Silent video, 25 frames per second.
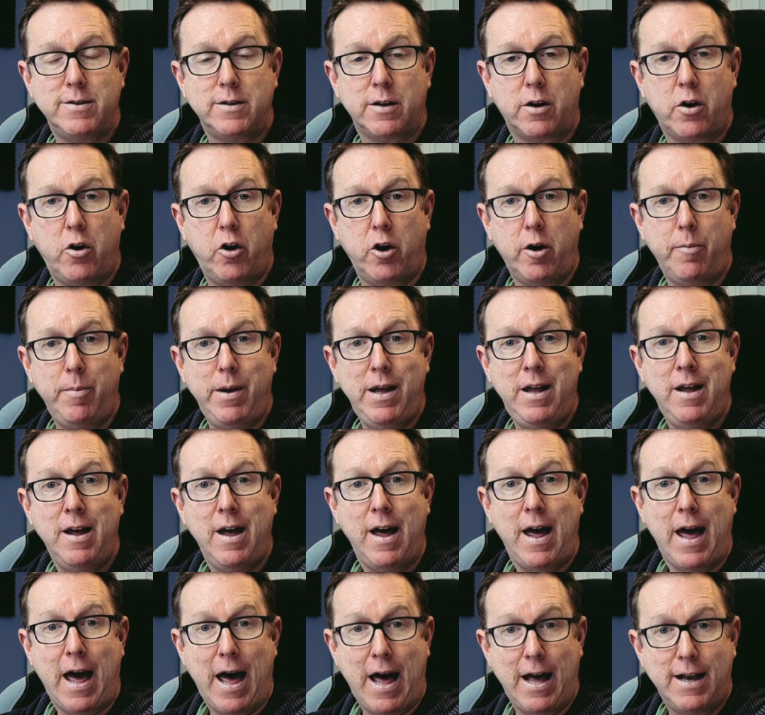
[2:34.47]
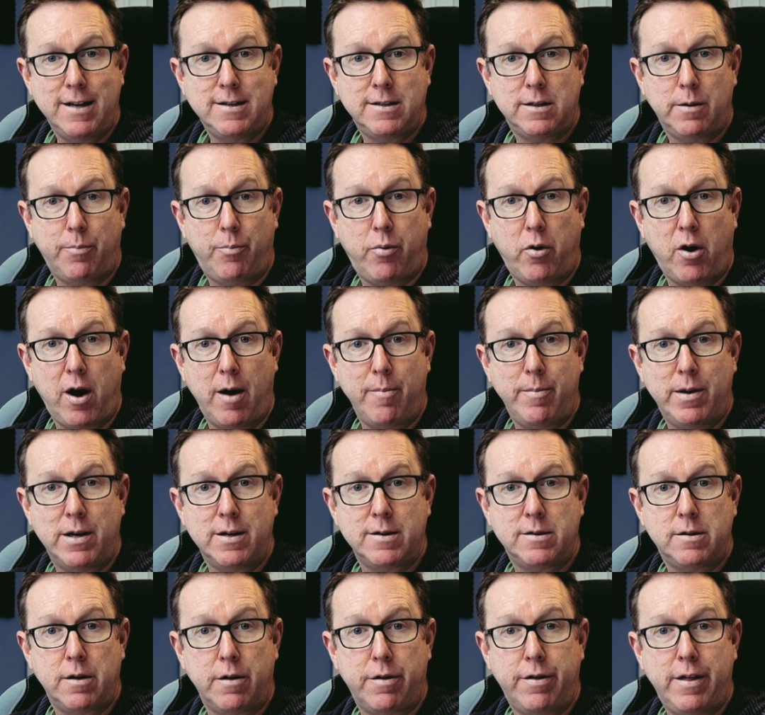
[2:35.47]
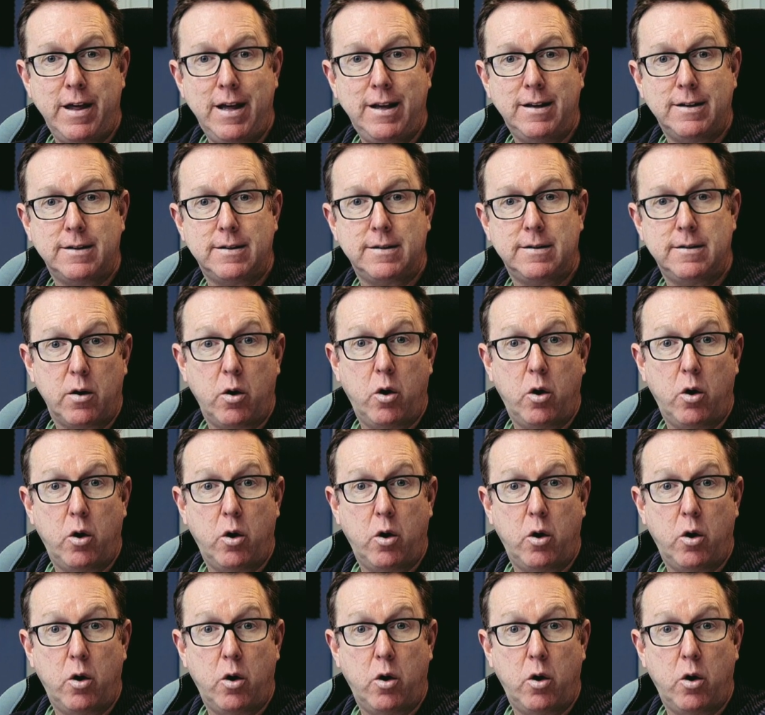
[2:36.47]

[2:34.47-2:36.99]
economy as the Prime Minister thinks,